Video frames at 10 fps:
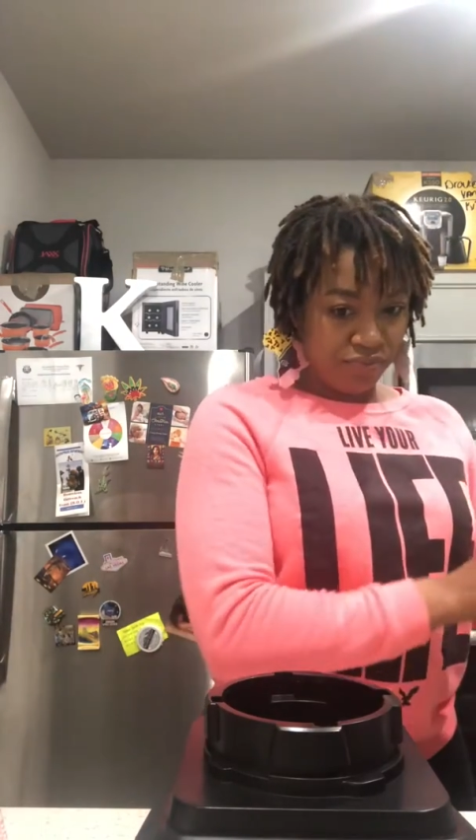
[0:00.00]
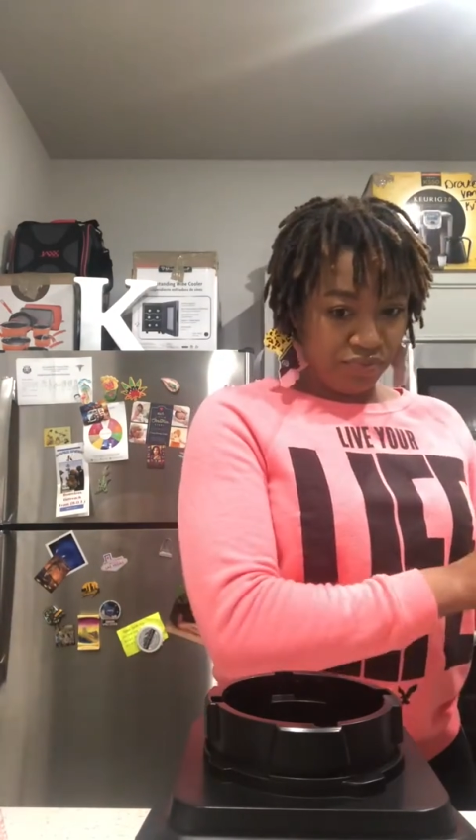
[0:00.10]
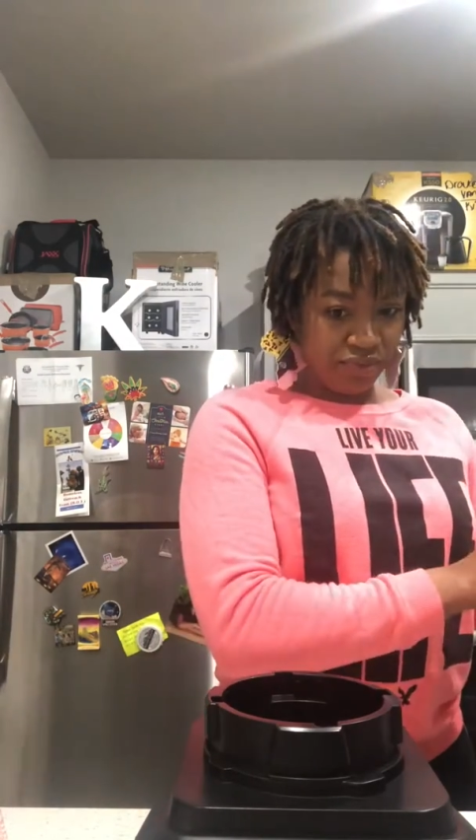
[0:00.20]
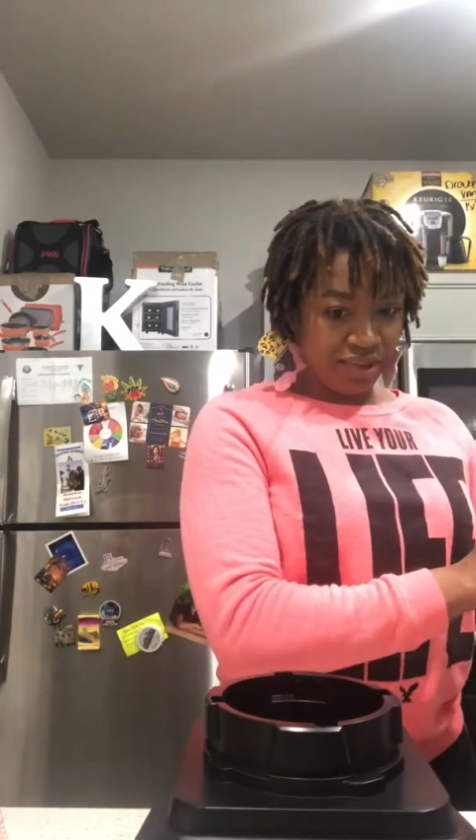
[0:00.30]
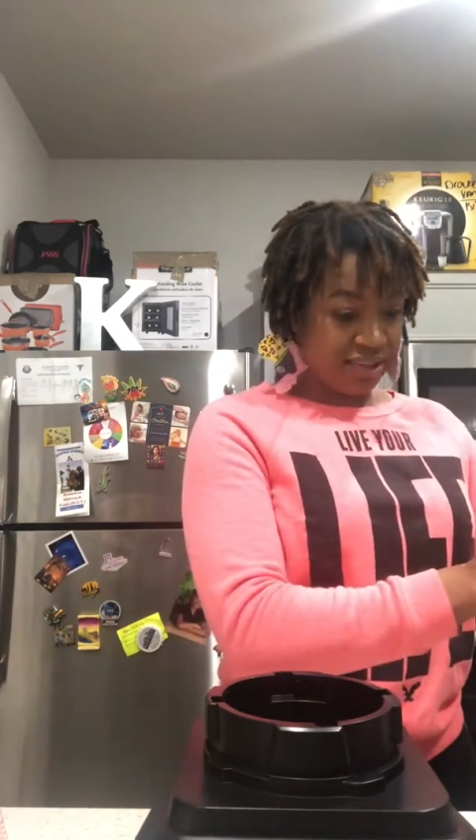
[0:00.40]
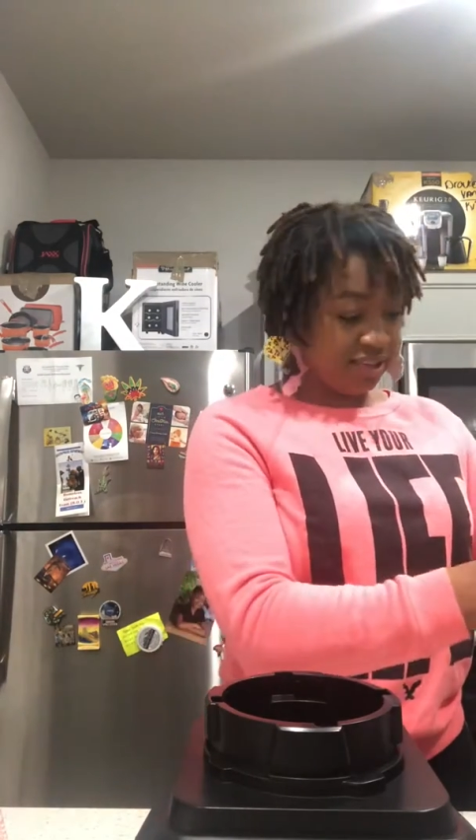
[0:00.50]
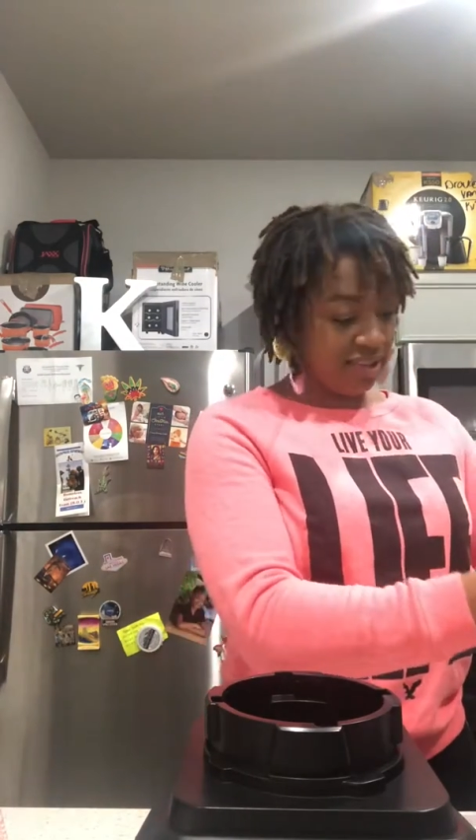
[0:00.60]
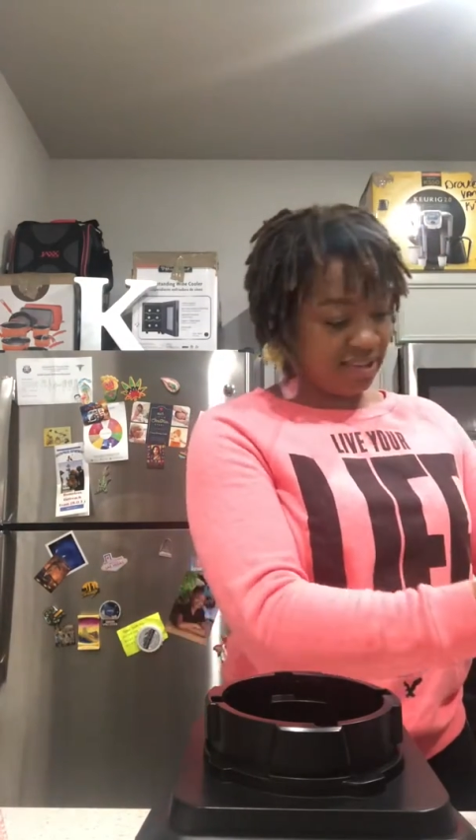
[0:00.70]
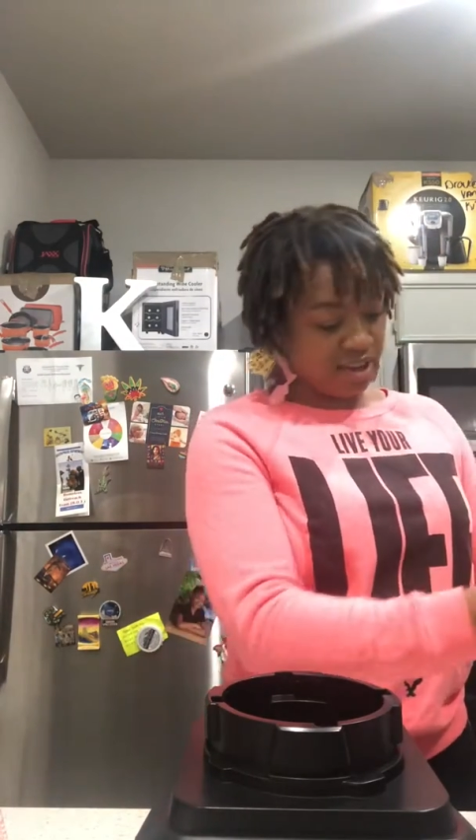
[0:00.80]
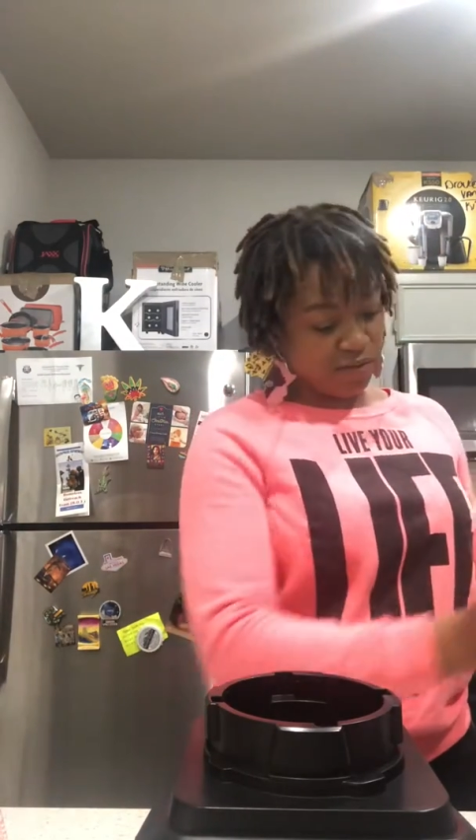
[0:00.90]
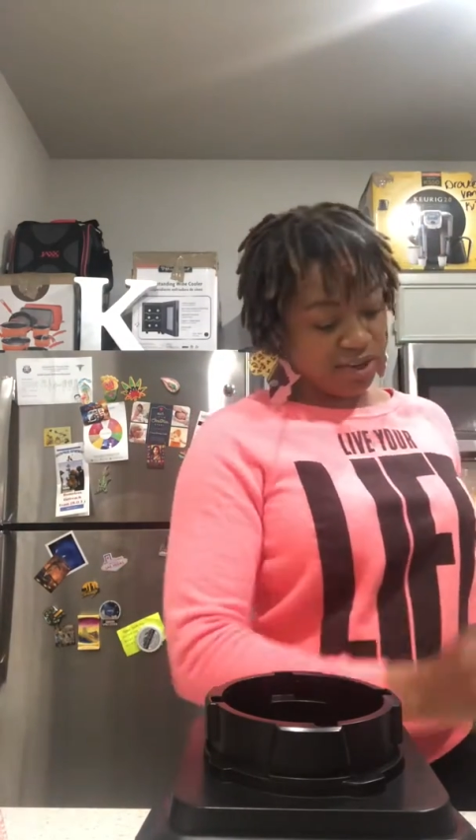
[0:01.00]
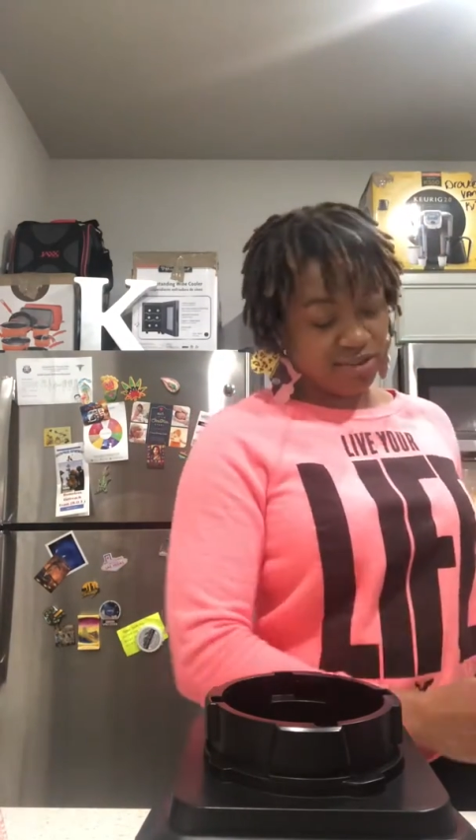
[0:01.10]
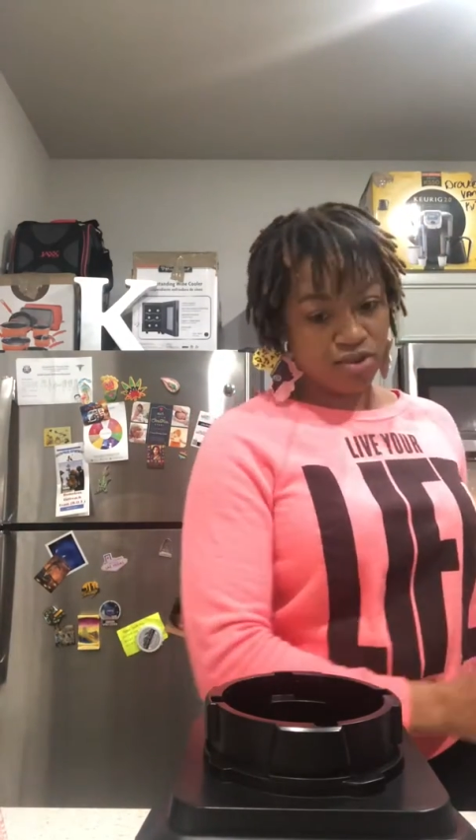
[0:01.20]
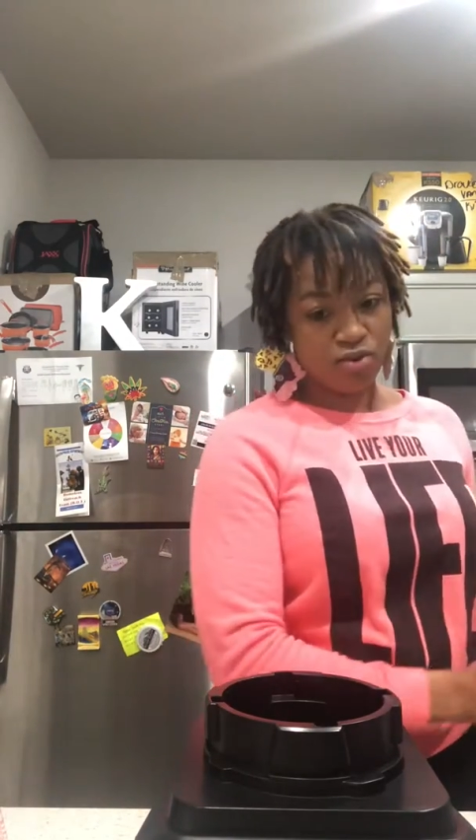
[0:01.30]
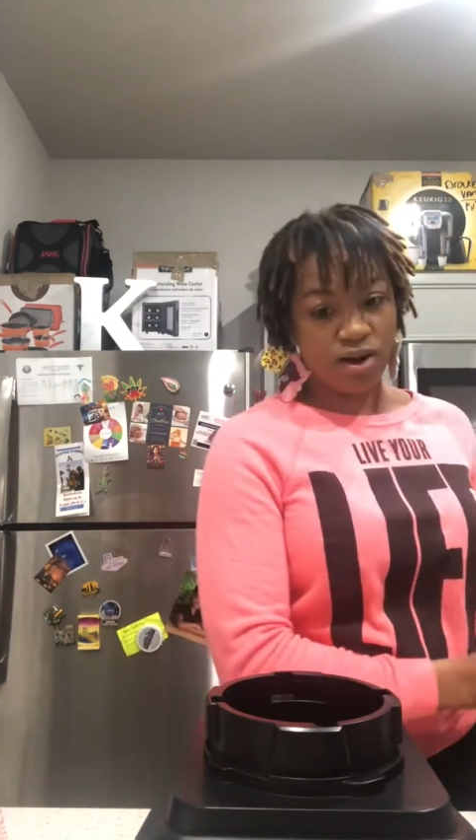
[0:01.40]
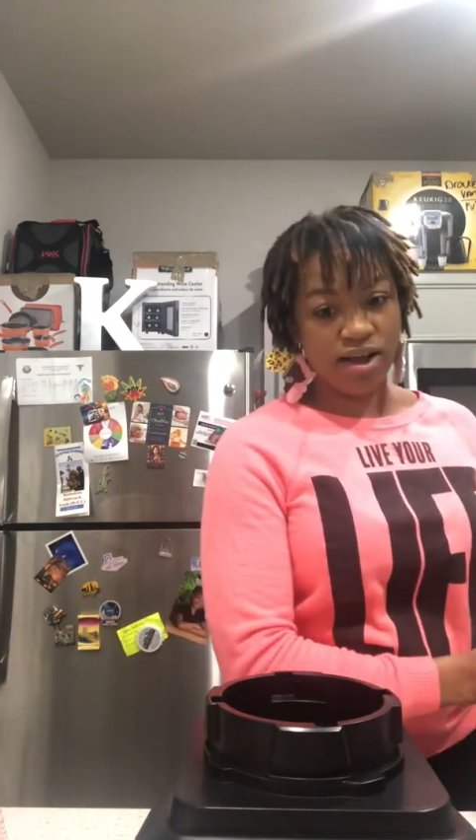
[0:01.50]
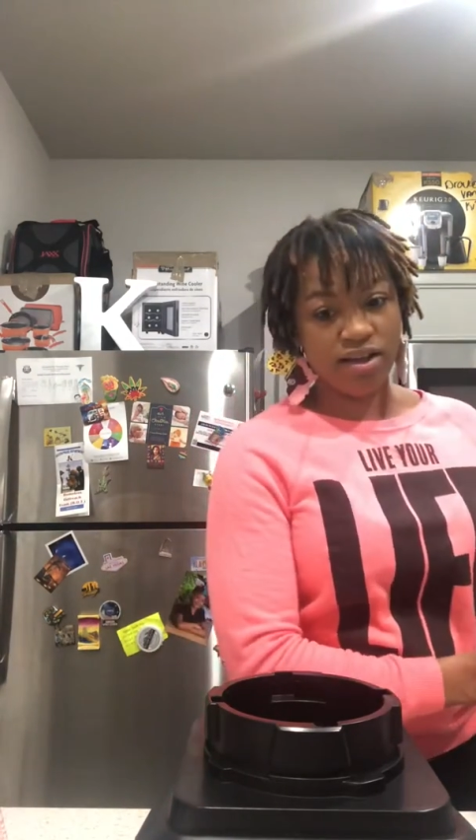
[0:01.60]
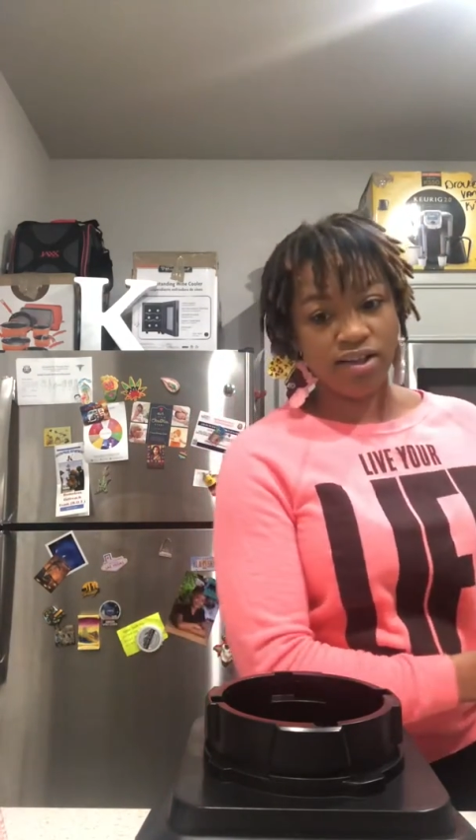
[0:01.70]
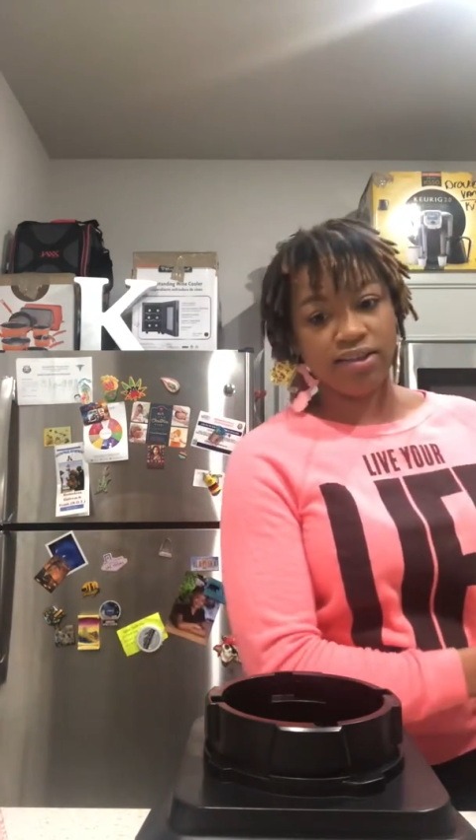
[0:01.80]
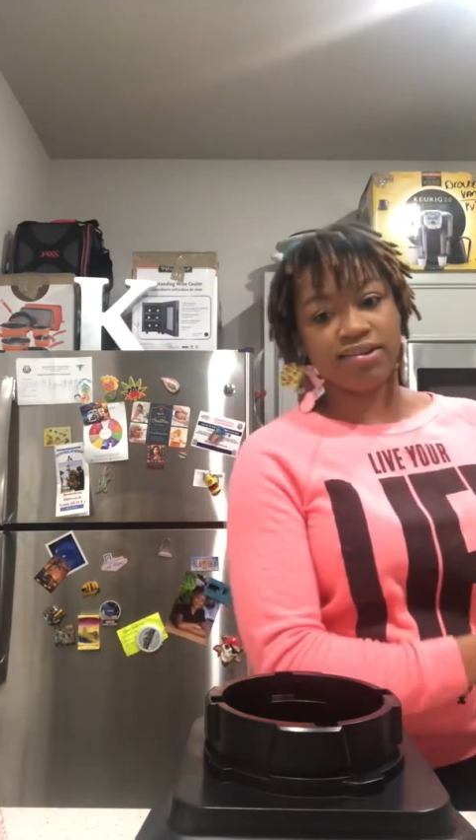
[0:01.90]
this is a 72
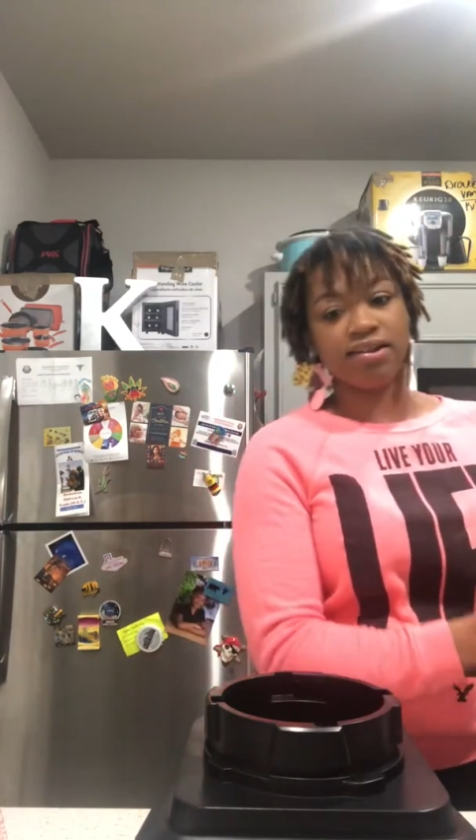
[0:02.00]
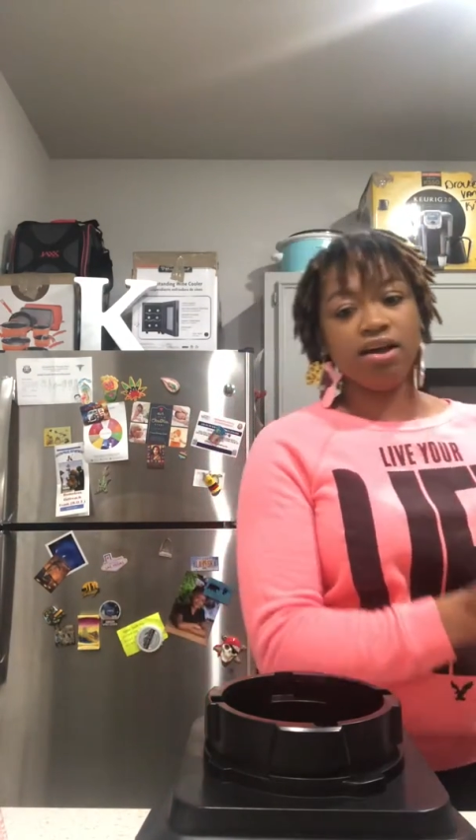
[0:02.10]
ounce